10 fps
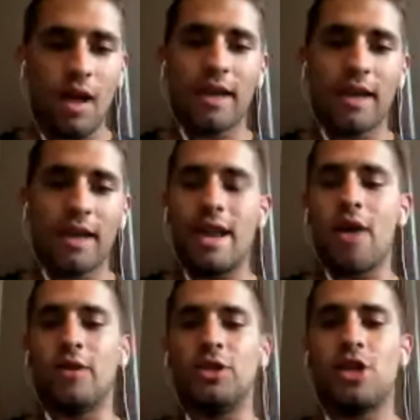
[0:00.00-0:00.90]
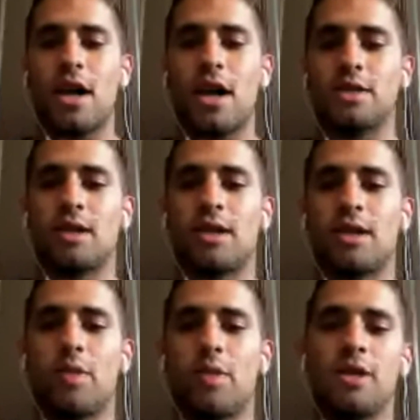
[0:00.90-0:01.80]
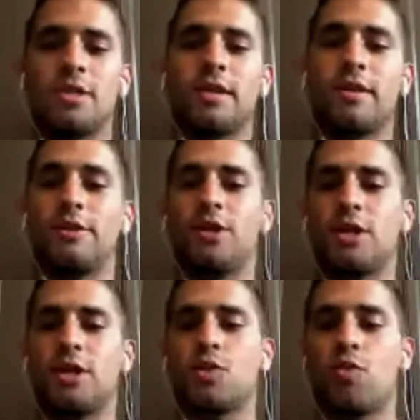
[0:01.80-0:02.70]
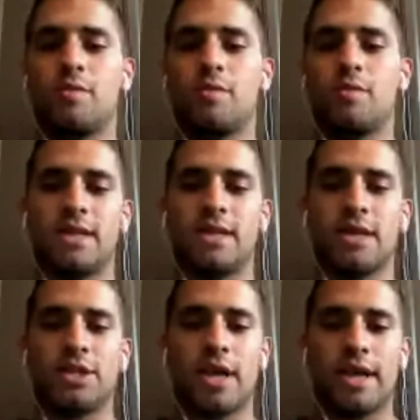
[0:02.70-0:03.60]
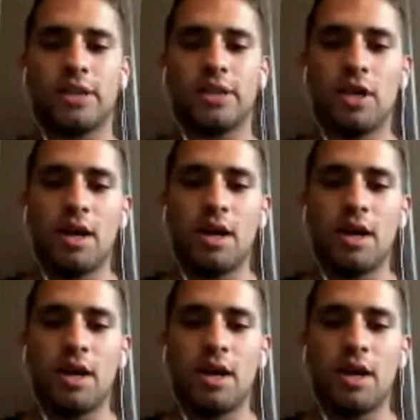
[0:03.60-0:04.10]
I can now adjust, and my prosthetic can adjust with me as I change.